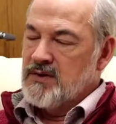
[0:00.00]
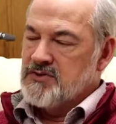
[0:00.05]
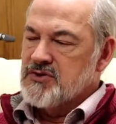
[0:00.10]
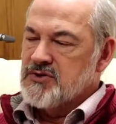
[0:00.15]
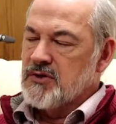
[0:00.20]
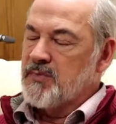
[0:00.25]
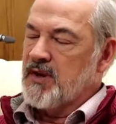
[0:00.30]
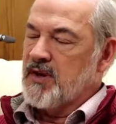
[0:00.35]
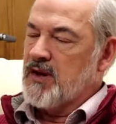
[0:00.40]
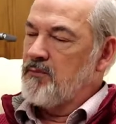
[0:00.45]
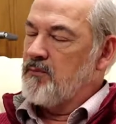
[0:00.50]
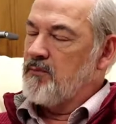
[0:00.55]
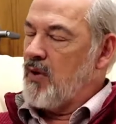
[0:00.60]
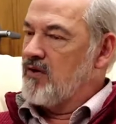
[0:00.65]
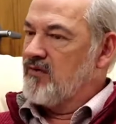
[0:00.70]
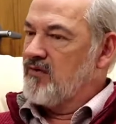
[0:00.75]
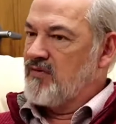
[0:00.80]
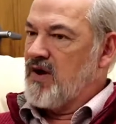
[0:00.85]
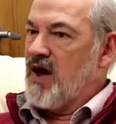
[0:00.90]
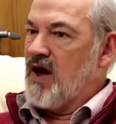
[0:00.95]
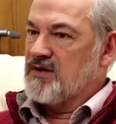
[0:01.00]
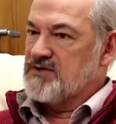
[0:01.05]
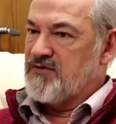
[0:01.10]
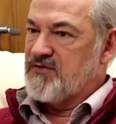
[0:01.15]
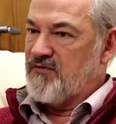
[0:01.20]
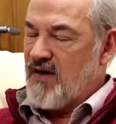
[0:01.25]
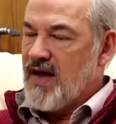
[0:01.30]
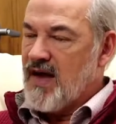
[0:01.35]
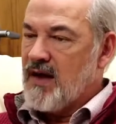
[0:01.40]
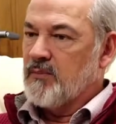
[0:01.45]
So, to become part of
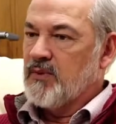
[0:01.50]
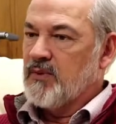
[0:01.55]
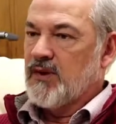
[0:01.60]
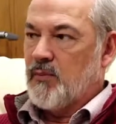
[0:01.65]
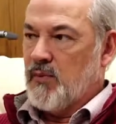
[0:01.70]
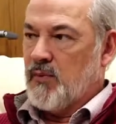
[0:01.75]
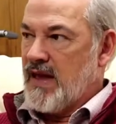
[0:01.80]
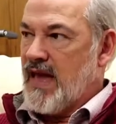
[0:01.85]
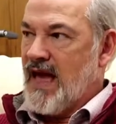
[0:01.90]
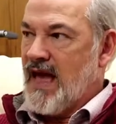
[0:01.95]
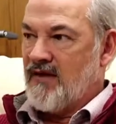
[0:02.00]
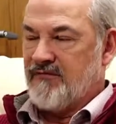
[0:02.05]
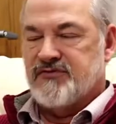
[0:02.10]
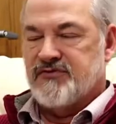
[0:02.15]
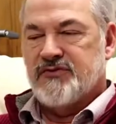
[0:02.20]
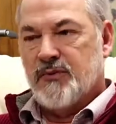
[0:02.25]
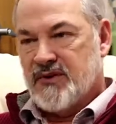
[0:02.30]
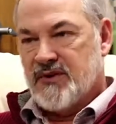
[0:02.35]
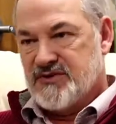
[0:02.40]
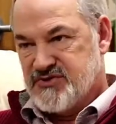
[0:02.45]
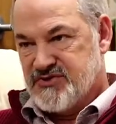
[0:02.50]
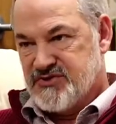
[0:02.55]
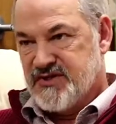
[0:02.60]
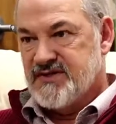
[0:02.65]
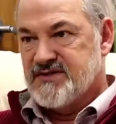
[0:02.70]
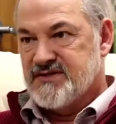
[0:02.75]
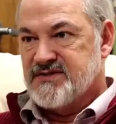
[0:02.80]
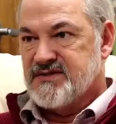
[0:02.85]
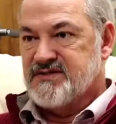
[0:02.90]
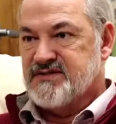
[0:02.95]
God's family, we have to, as
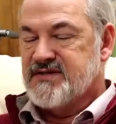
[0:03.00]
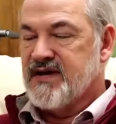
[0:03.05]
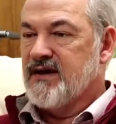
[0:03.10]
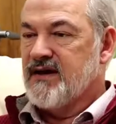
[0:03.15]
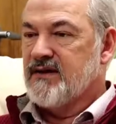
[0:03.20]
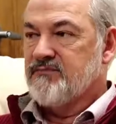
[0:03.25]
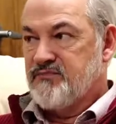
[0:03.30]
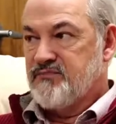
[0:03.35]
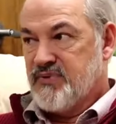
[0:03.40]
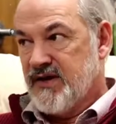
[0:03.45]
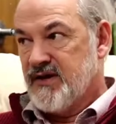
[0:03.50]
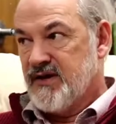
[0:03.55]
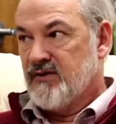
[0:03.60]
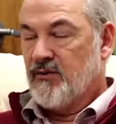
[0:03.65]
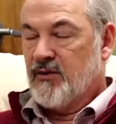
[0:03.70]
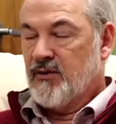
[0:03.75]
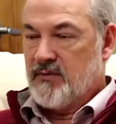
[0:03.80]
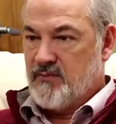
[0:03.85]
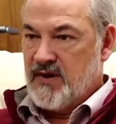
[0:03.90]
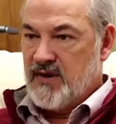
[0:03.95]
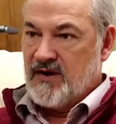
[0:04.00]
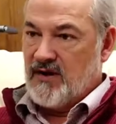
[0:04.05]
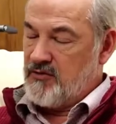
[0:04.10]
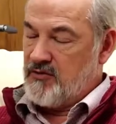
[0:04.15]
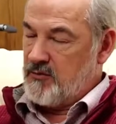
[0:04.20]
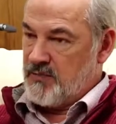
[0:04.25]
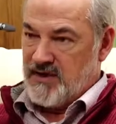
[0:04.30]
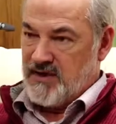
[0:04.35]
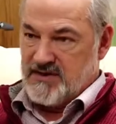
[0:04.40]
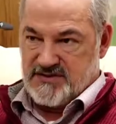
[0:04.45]
Jesus said, Peter, and many
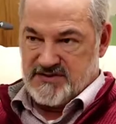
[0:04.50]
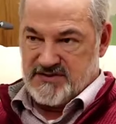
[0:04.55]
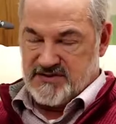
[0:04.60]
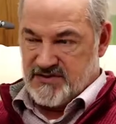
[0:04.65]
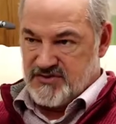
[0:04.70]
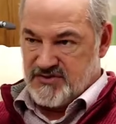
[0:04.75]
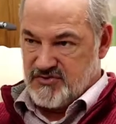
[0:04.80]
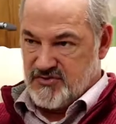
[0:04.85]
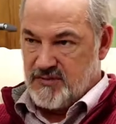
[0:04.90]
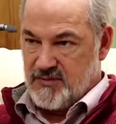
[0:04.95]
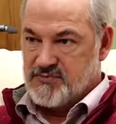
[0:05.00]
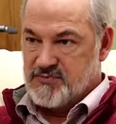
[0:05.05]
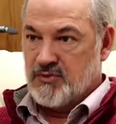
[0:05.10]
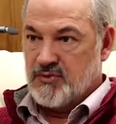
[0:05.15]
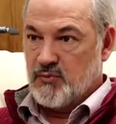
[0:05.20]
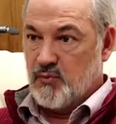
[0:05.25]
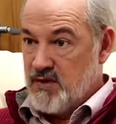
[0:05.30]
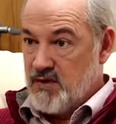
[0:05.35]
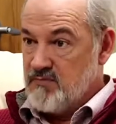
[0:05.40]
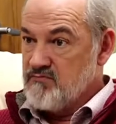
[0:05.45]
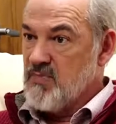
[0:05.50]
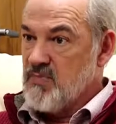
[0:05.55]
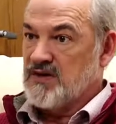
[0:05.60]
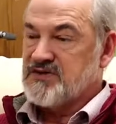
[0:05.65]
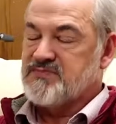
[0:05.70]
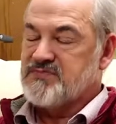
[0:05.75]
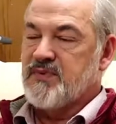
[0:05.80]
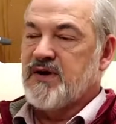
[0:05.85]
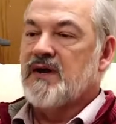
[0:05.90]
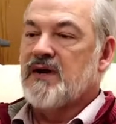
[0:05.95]
other places in Scripture, we
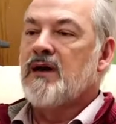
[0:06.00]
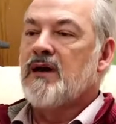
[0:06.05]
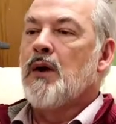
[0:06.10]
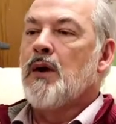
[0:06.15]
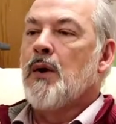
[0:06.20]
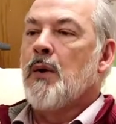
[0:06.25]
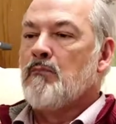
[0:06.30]
must be